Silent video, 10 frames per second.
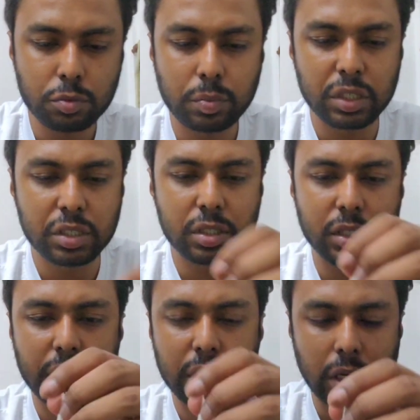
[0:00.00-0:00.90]
punch the
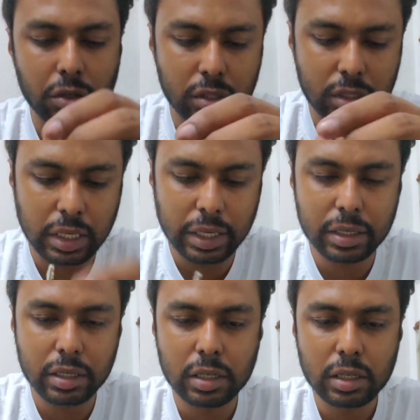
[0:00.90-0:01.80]
key outside
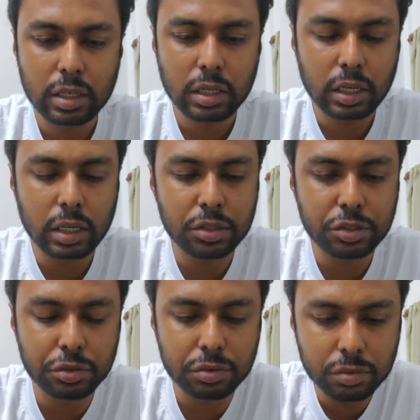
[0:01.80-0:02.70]
and
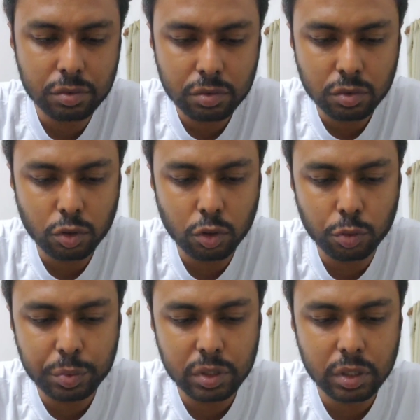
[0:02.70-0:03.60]
you
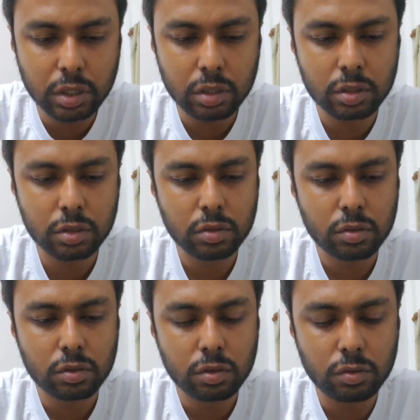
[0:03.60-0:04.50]
open the
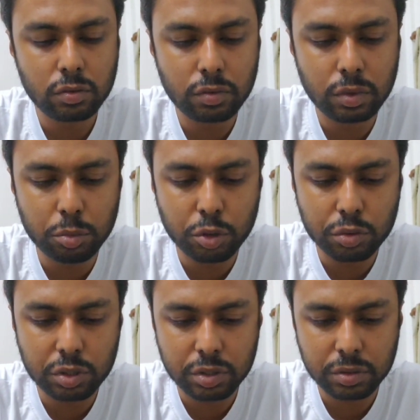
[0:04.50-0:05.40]
remote.